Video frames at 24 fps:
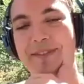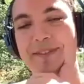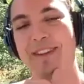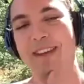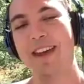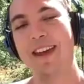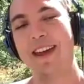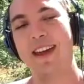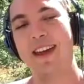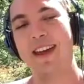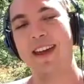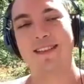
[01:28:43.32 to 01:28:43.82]

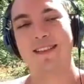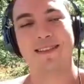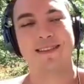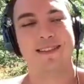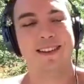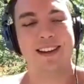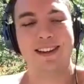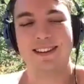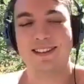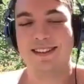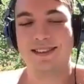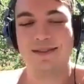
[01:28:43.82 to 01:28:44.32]
Hey,
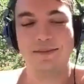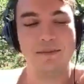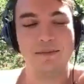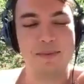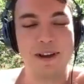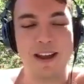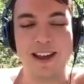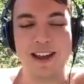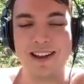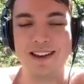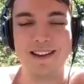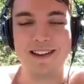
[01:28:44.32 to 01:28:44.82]
it's
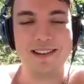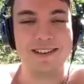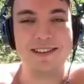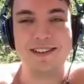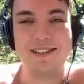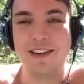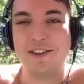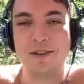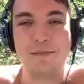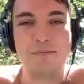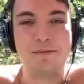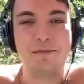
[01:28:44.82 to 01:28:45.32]
been
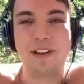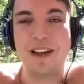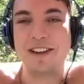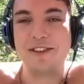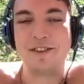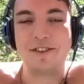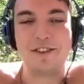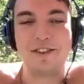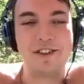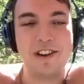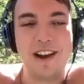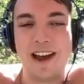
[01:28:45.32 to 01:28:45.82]
such a
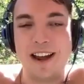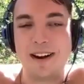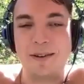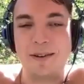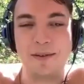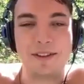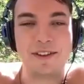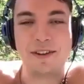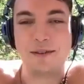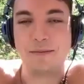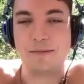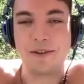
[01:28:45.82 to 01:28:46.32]
pleasure chatting
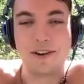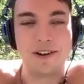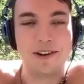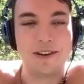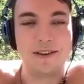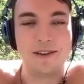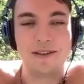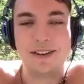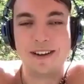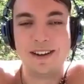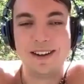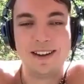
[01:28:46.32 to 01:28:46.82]
with you,
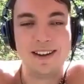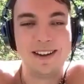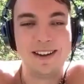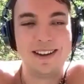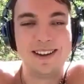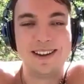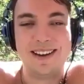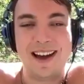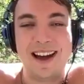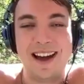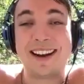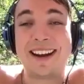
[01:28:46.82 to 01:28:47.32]
bro.
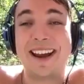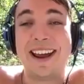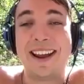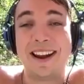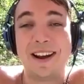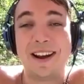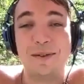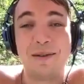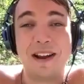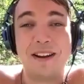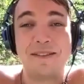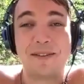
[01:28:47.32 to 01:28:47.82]
I
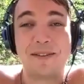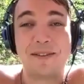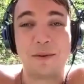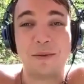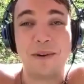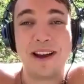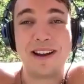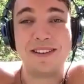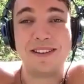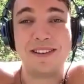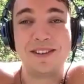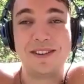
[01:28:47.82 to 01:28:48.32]
cannot wait for
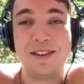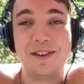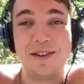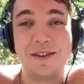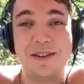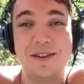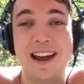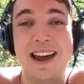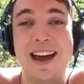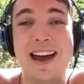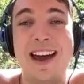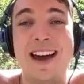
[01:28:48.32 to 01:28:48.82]
round two.
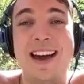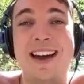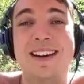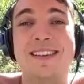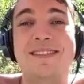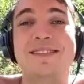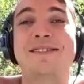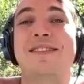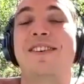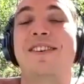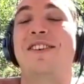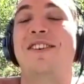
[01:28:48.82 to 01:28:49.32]
I
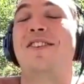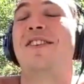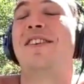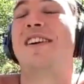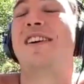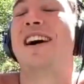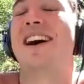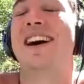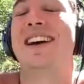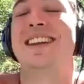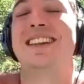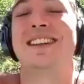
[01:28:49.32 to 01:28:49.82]
have all
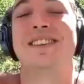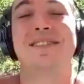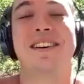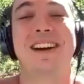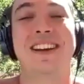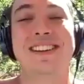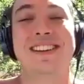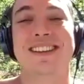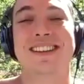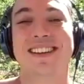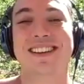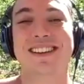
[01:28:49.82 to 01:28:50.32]
kinds of
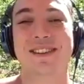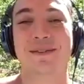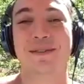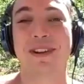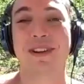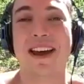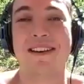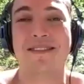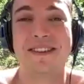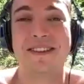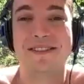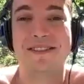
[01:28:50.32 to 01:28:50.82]
ideas that we
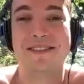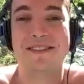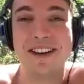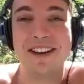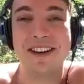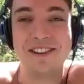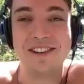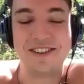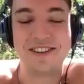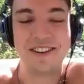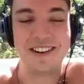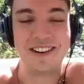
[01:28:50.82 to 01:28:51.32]
haven't even
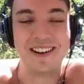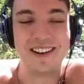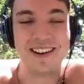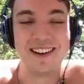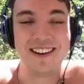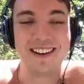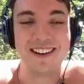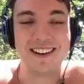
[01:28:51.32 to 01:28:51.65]
touched on,